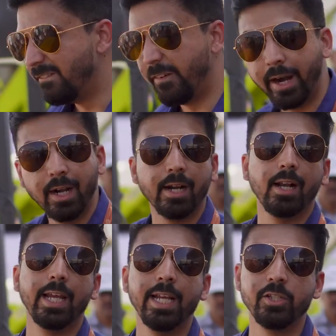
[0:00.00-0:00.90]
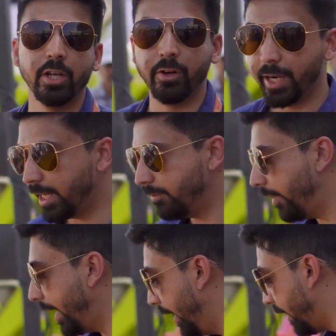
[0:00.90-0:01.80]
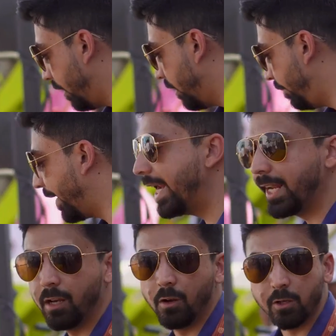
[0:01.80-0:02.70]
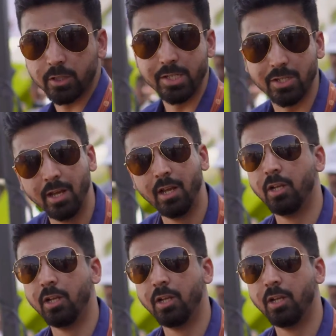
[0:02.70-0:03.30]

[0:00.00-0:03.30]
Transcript: very little heat generated, very little mechanical losses.